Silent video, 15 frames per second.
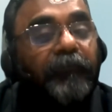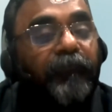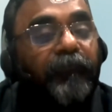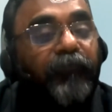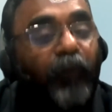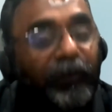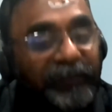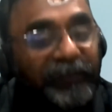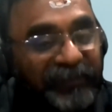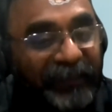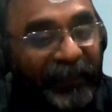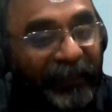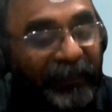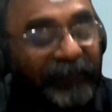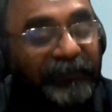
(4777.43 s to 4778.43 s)
for the
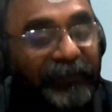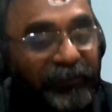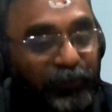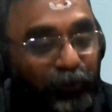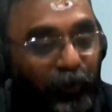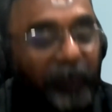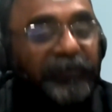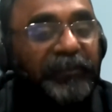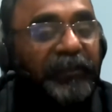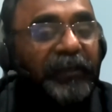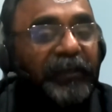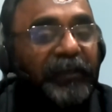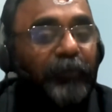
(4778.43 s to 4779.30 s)
scaling that you are thinking